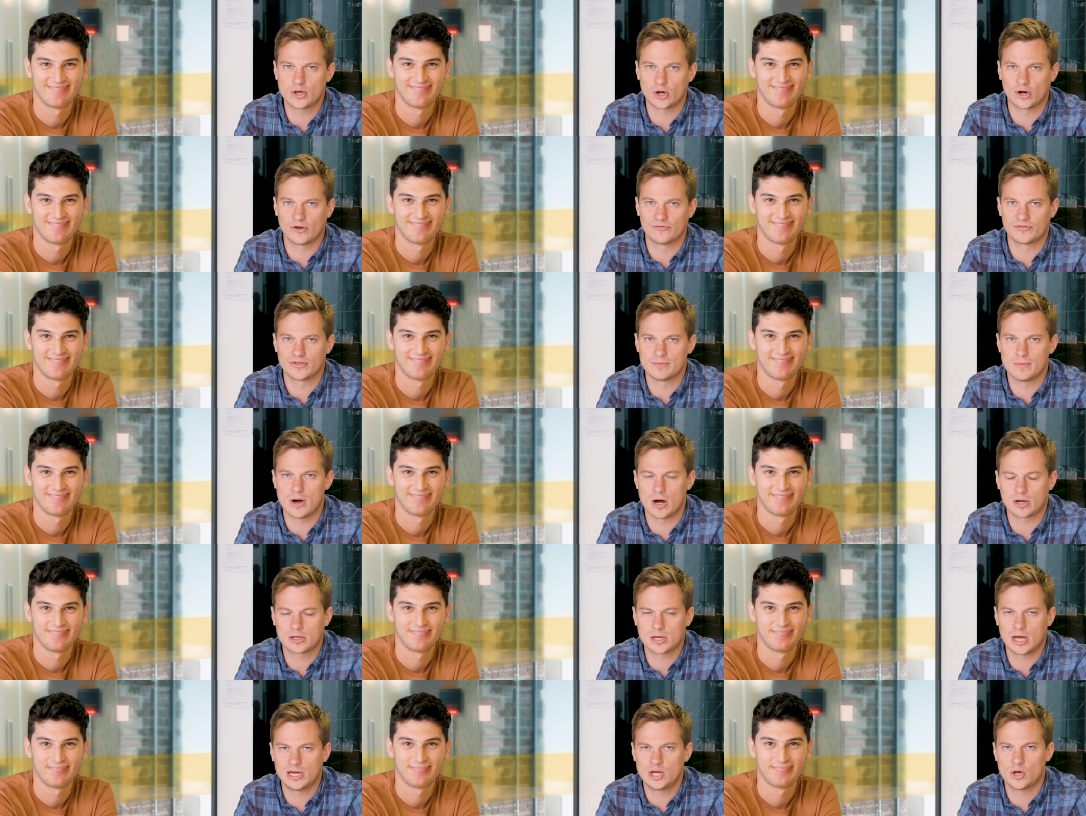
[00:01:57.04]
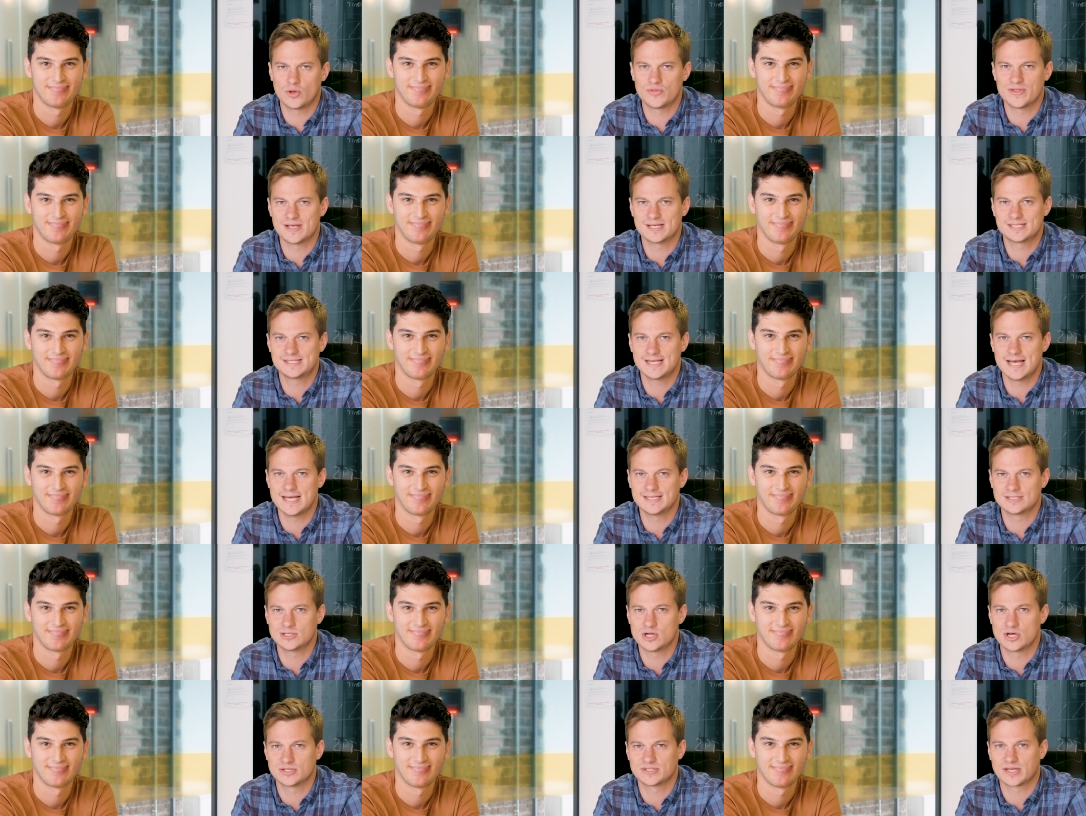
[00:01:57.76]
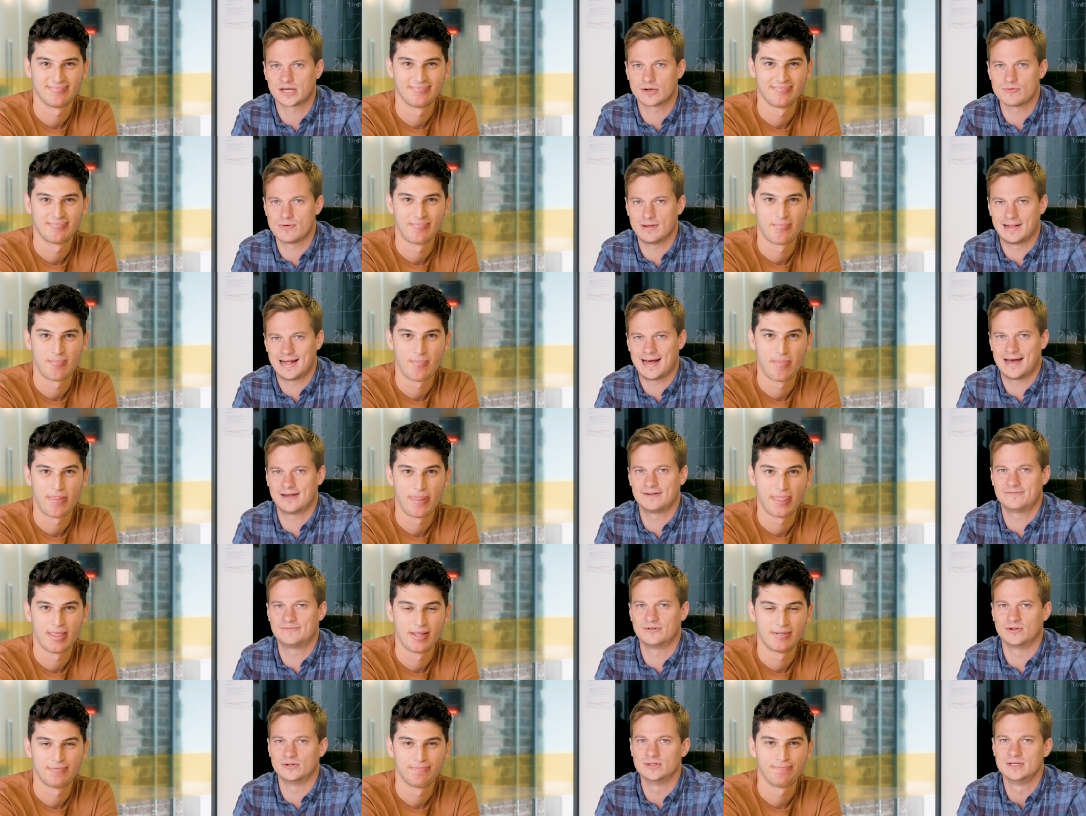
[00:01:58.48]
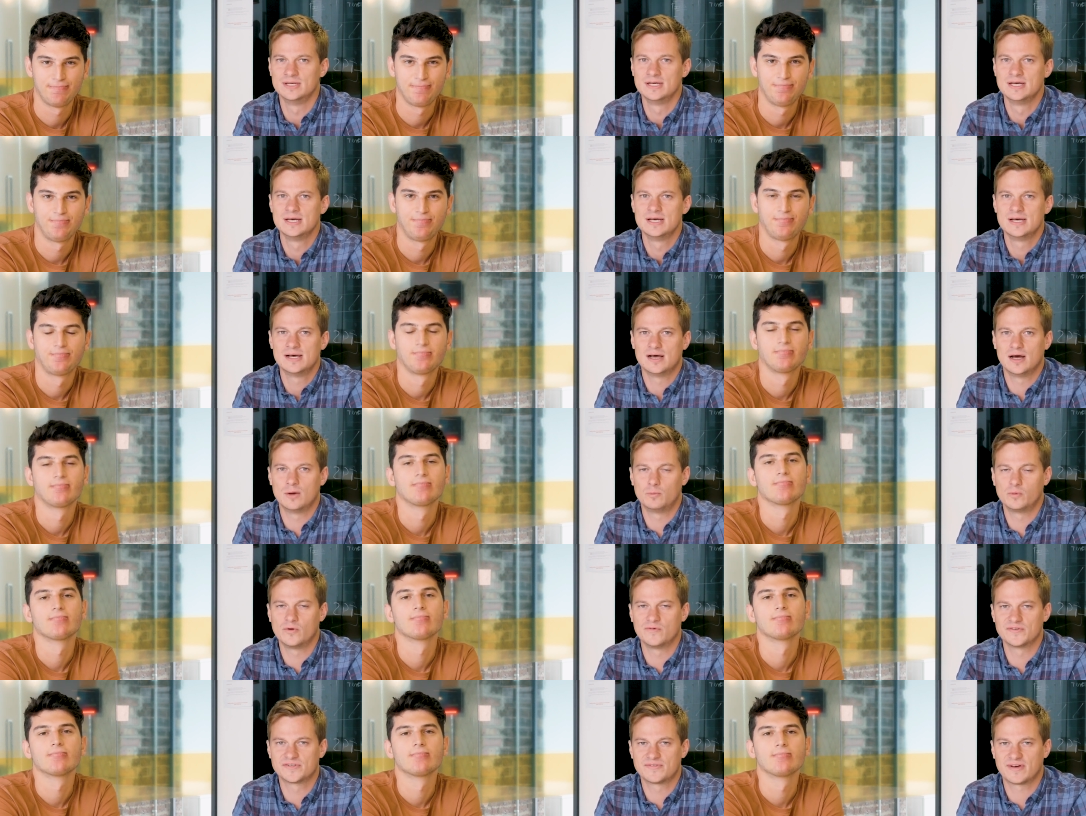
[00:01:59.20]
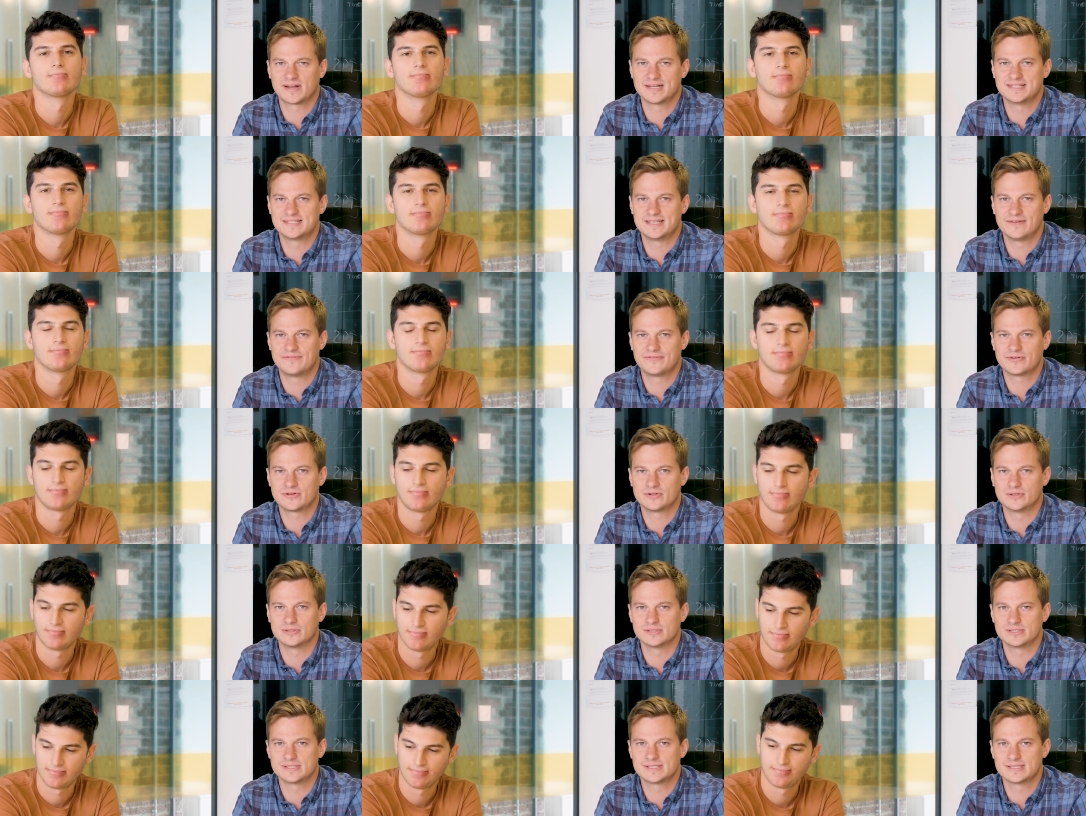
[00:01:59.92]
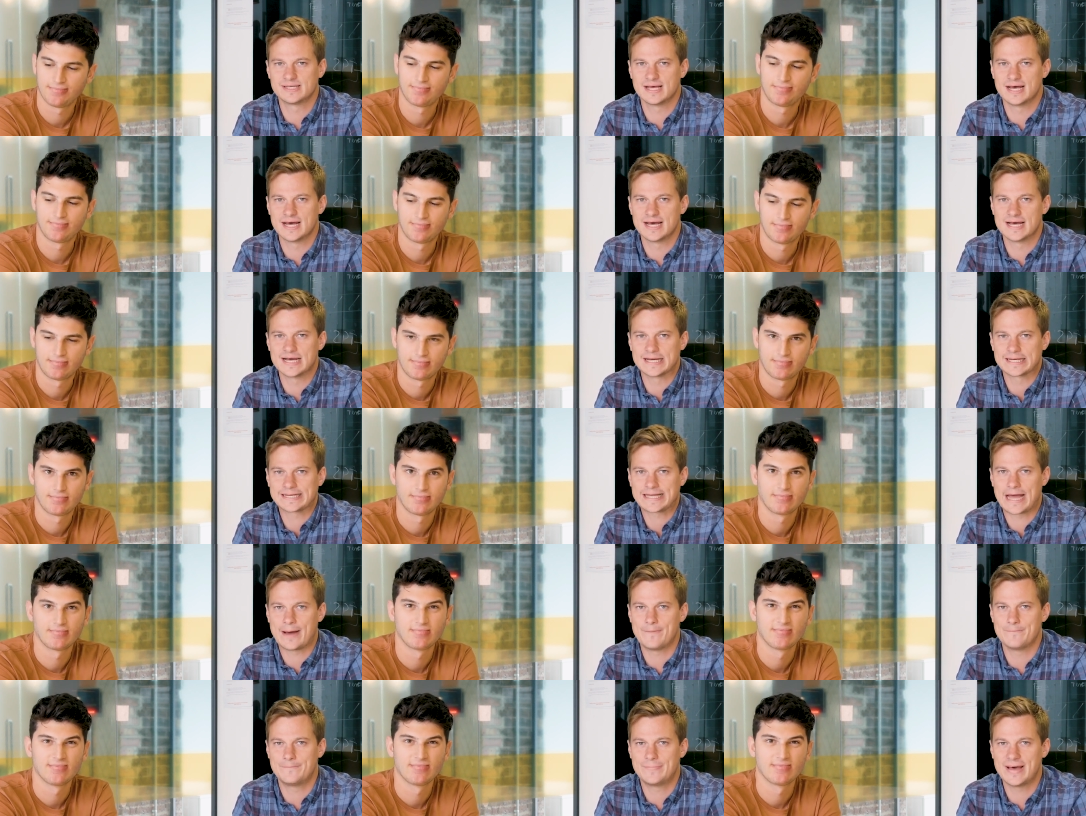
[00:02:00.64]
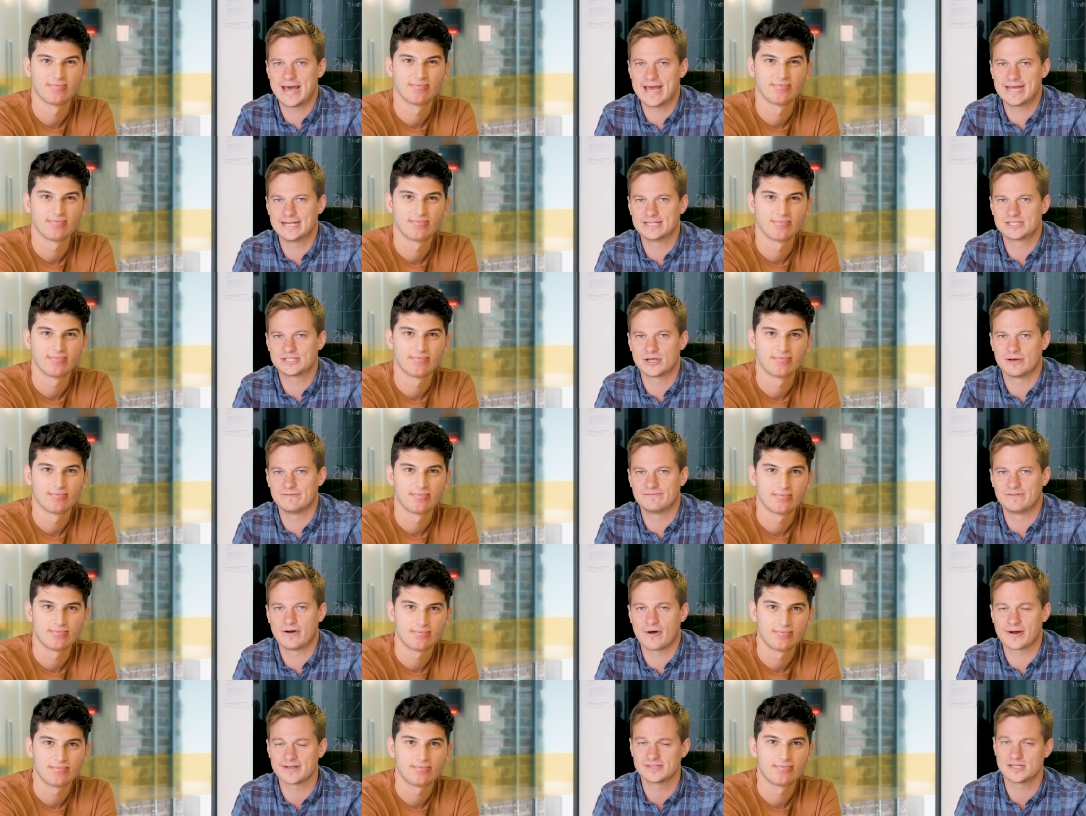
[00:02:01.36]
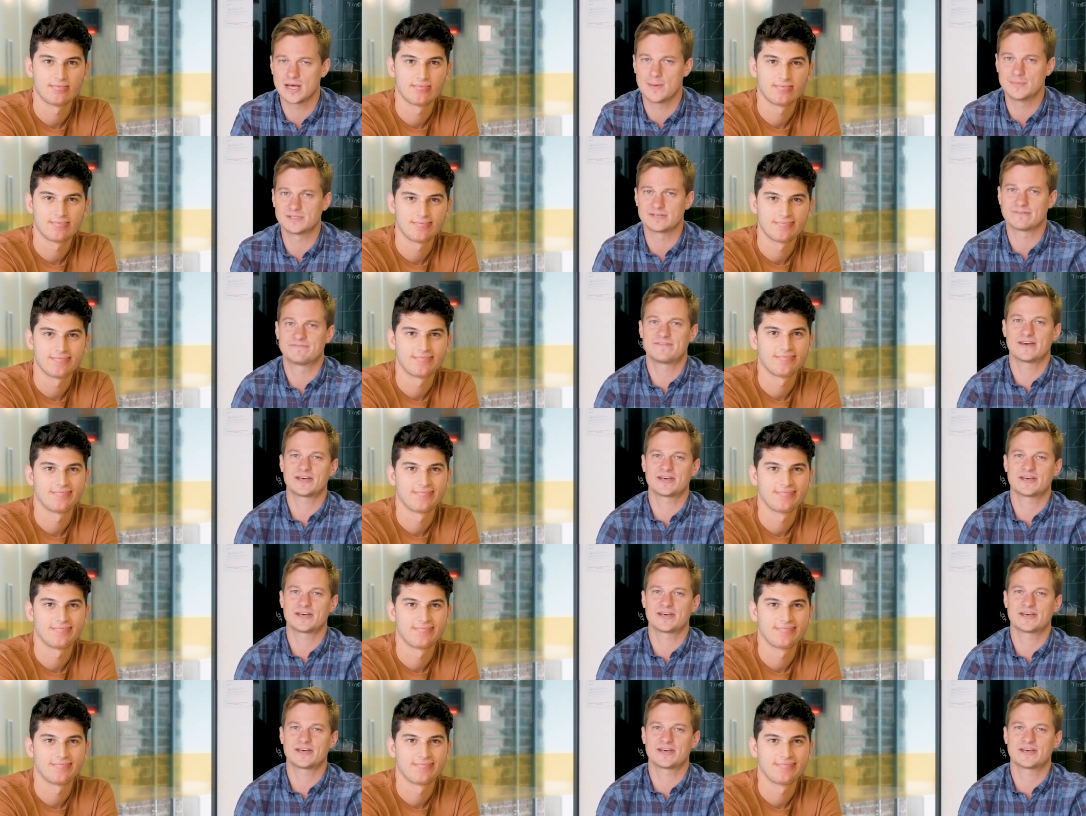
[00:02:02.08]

Speaker 1: got off the mark early on this season. Looks like a real handful. Uh, Wolves have had a difficult uh, campaign so far in terms of